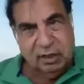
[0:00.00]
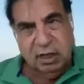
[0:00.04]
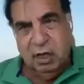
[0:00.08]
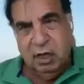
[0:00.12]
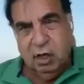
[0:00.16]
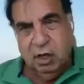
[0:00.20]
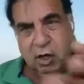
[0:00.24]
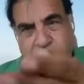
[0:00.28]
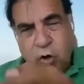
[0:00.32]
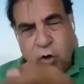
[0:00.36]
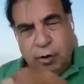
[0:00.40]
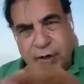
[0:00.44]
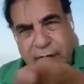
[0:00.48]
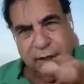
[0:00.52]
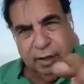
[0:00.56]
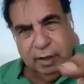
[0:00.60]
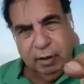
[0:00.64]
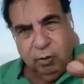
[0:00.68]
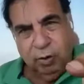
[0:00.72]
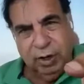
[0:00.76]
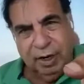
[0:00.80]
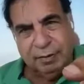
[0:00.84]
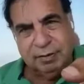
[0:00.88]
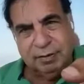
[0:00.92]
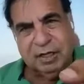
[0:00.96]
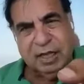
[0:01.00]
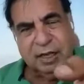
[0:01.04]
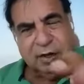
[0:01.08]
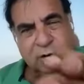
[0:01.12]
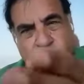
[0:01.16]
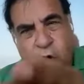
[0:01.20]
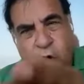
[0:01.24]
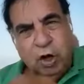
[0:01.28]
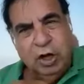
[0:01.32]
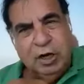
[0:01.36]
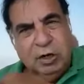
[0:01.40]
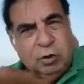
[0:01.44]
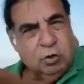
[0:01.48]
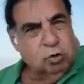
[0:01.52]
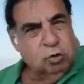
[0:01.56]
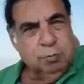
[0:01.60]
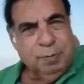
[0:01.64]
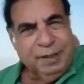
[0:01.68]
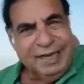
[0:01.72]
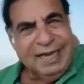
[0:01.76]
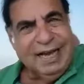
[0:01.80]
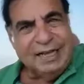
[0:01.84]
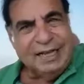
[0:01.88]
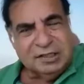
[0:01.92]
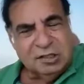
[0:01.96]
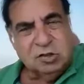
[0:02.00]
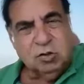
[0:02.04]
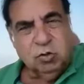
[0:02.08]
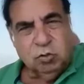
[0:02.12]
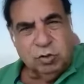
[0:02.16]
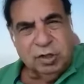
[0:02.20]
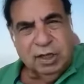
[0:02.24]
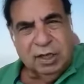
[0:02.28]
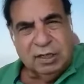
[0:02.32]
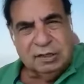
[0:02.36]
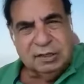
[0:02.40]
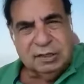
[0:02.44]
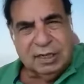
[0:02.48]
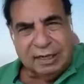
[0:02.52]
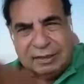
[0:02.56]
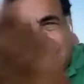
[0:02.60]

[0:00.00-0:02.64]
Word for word: Uh, when what I'm saying, oil could be gas too, yes?